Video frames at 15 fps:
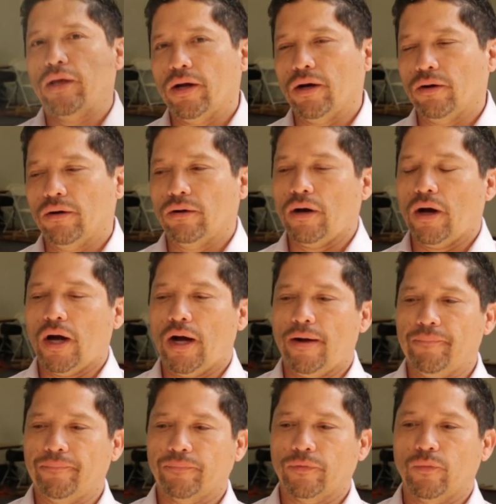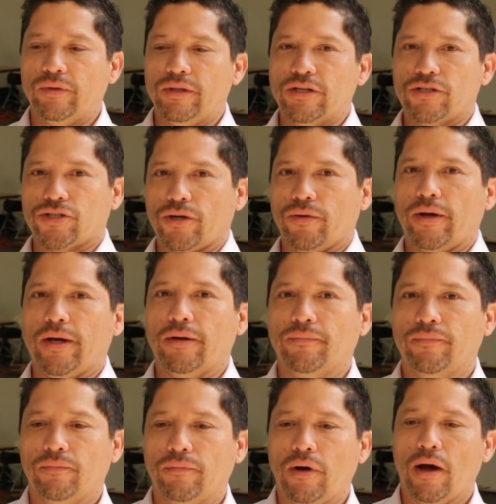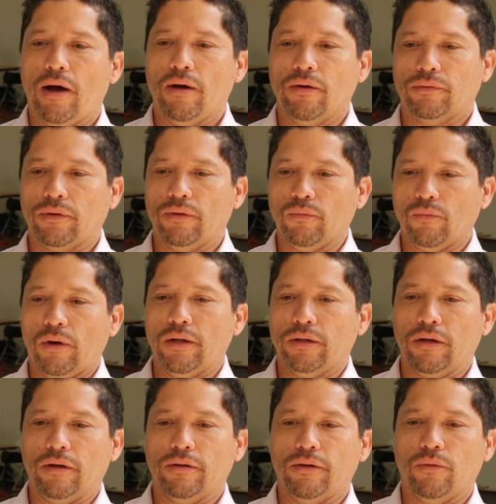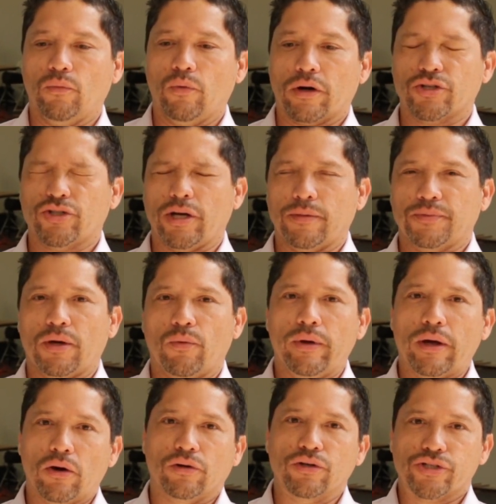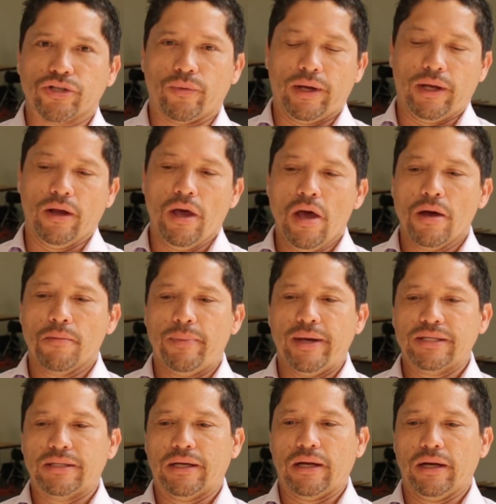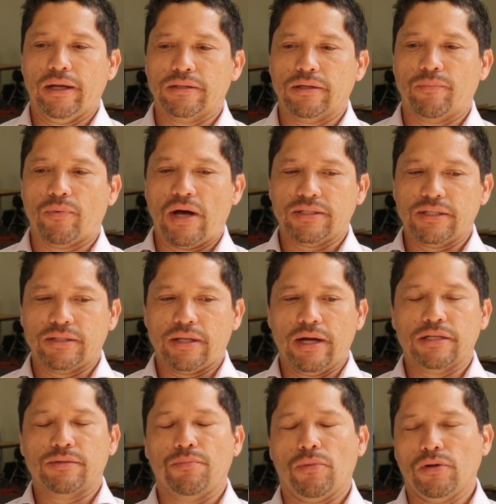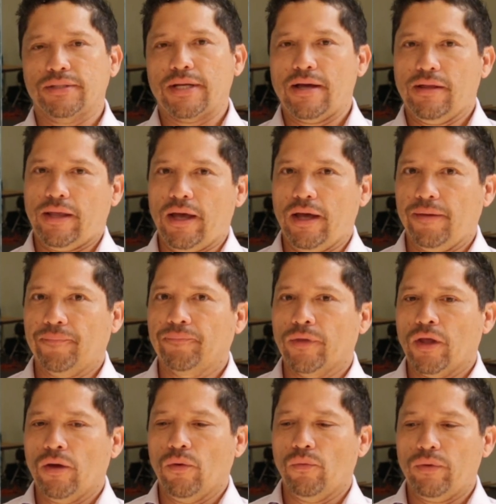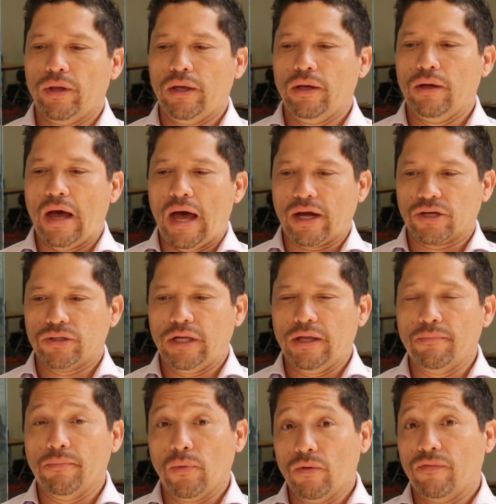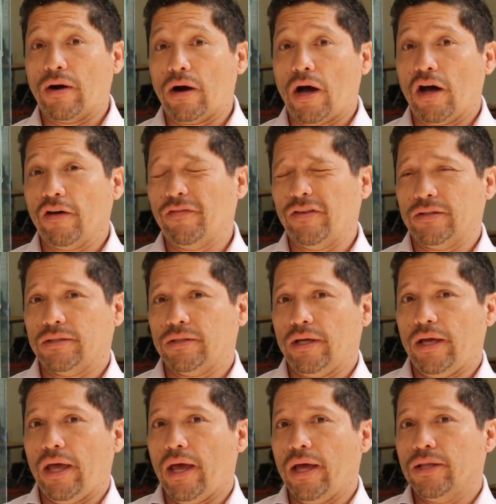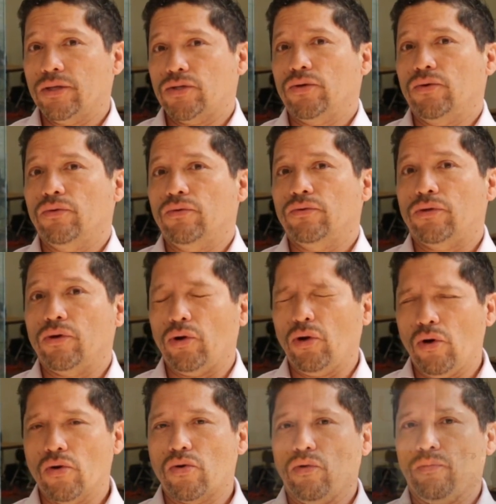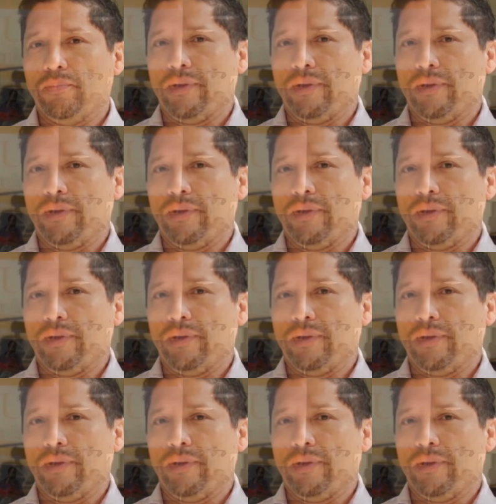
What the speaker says: here with this charrette, the workshops that we call charrette, basically is a process that is multi-day. We actually move our office into the local